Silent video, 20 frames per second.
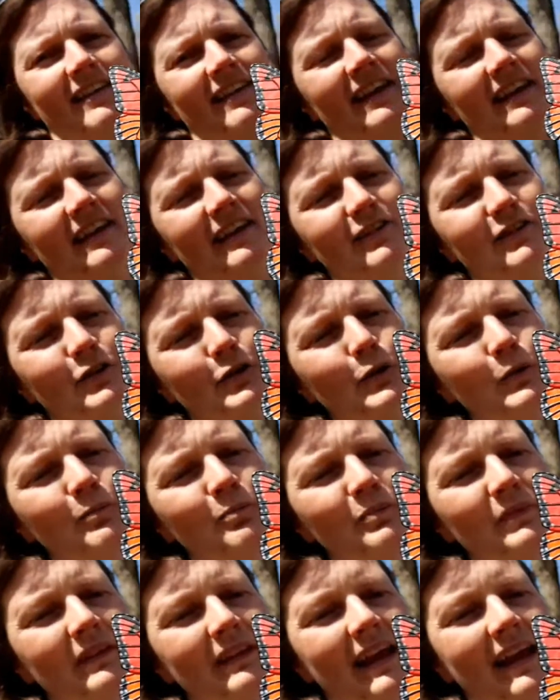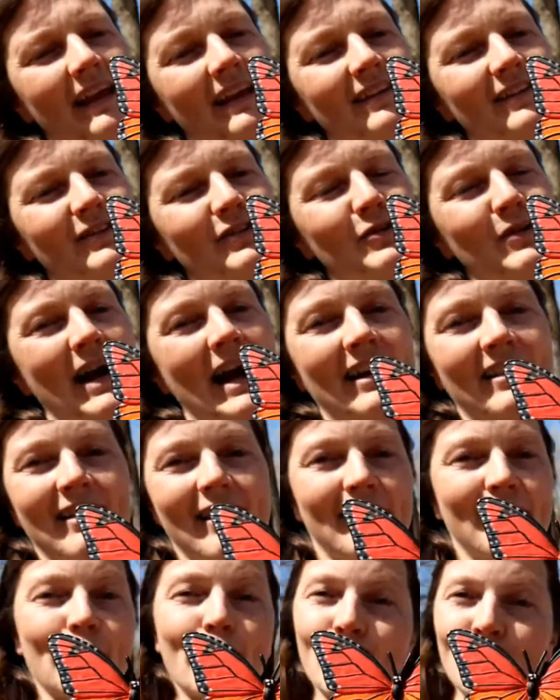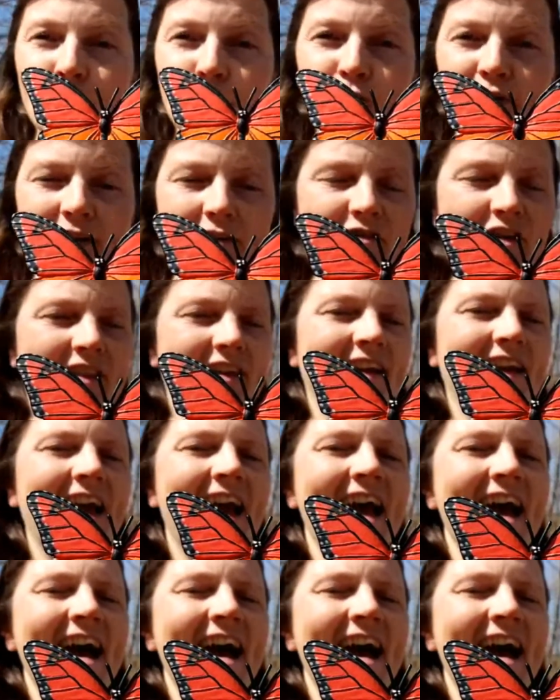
they need to and to access their food and everything.